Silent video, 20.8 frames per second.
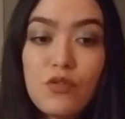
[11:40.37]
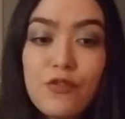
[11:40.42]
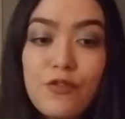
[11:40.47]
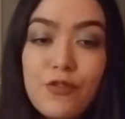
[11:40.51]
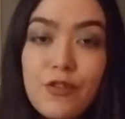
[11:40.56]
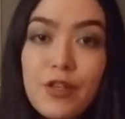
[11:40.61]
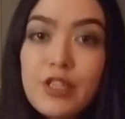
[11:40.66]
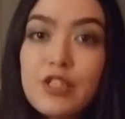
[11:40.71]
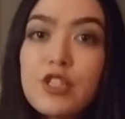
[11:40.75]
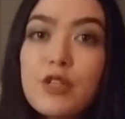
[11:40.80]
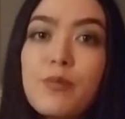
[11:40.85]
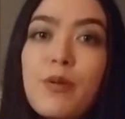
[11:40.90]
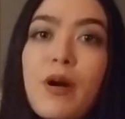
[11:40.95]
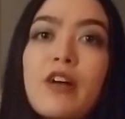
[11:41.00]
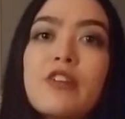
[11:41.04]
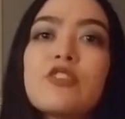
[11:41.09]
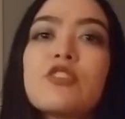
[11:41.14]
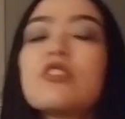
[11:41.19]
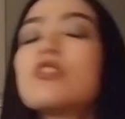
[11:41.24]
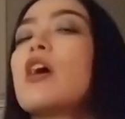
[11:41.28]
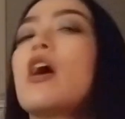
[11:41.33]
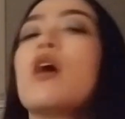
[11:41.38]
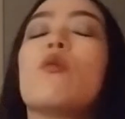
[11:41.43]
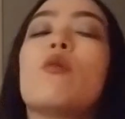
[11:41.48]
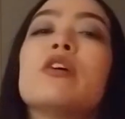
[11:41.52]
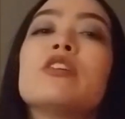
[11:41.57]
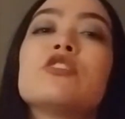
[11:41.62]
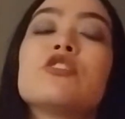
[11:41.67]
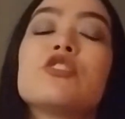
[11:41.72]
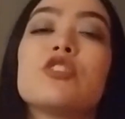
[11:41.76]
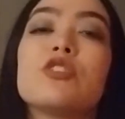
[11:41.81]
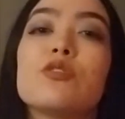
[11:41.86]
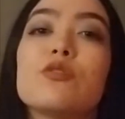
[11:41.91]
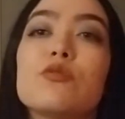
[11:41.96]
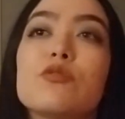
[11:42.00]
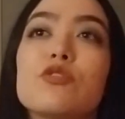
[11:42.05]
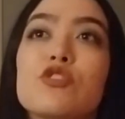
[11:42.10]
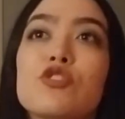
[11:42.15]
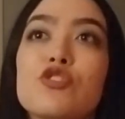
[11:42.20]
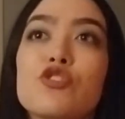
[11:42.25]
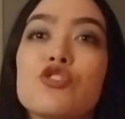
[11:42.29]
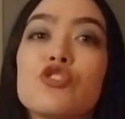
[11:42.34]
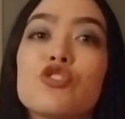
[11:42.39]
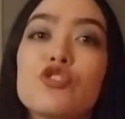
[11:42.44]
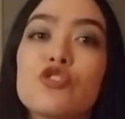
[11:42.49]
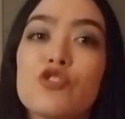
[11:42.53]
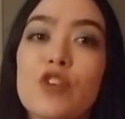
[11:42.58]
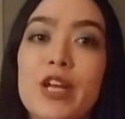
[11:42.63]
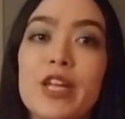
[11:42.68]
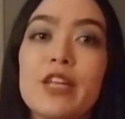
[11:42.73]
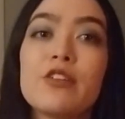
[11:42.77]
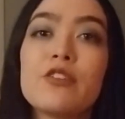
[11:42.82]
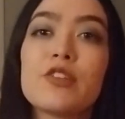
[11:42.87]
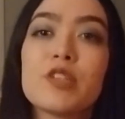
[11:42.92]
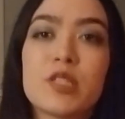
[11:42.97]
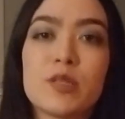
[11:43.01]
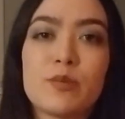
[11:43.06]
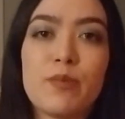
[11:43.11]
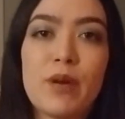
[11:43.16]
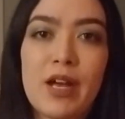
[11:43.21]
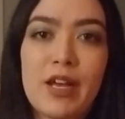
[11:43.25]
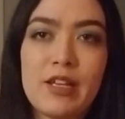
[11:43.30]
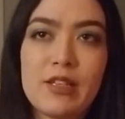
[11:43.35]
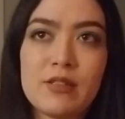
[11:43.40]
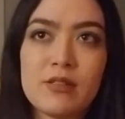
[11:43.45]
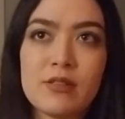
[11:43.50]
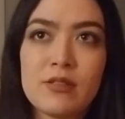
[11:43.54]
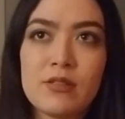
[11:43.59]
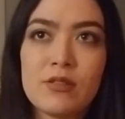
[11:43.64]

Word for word: fix your posture i want you to straighten your spine